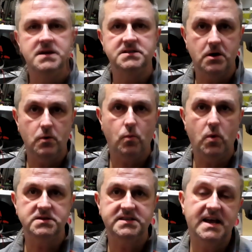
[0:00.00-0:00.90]
So
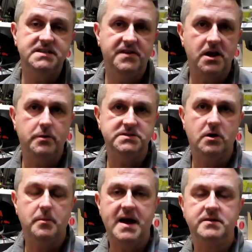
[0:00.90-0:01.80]
what today's video is
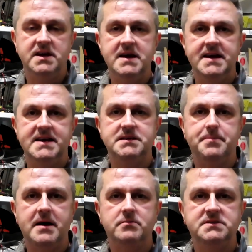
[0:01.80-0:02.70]
all about is
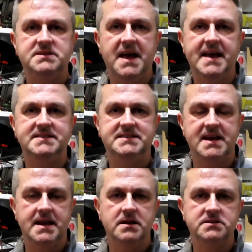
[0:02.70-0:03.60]
about
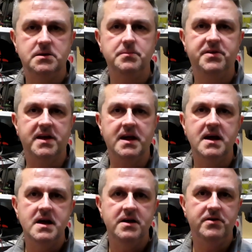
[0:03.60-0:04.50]
testing something
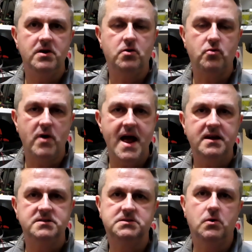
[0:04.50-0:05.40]
that
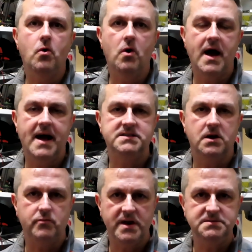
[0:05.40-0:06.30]
Greg saw at
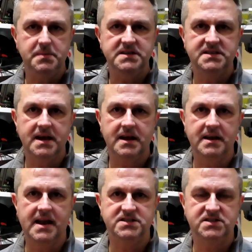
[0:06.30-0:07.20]
a race meeting
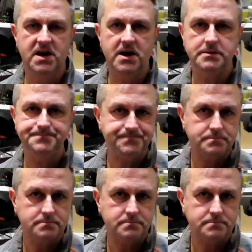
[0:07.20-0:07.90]
last year.